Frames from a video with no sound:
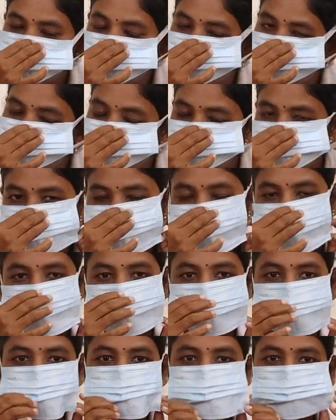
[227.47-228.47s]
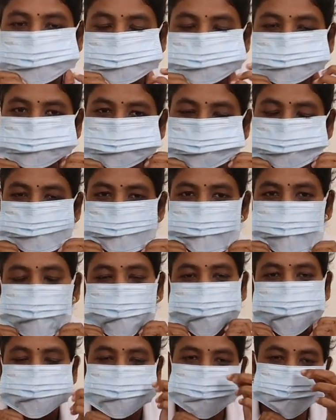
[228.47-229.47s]
Now you have to confirm
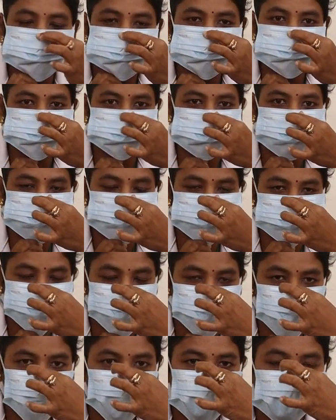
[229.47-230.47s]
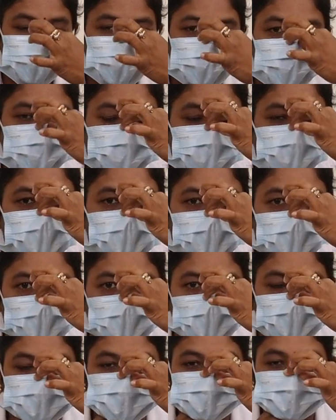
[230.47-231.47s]
whether the mask is fully covered or
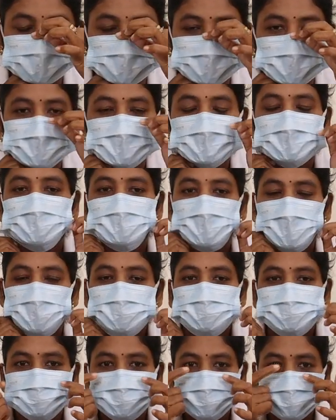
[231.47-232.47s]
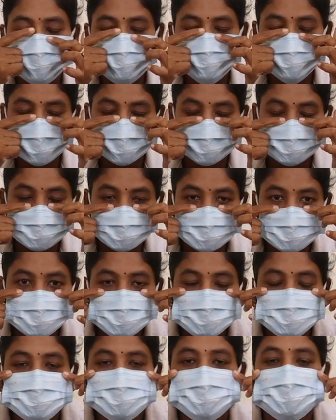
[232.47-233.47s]
not. Now you can check
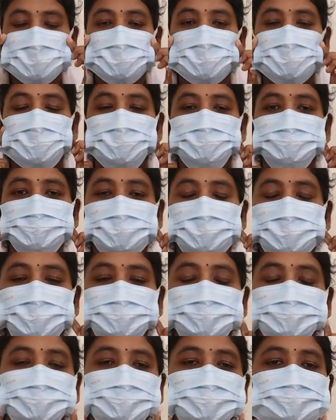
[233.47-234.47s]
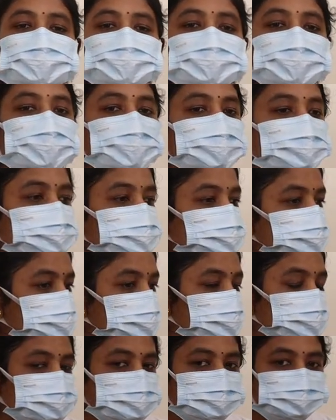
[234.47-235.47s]
all the area is closed.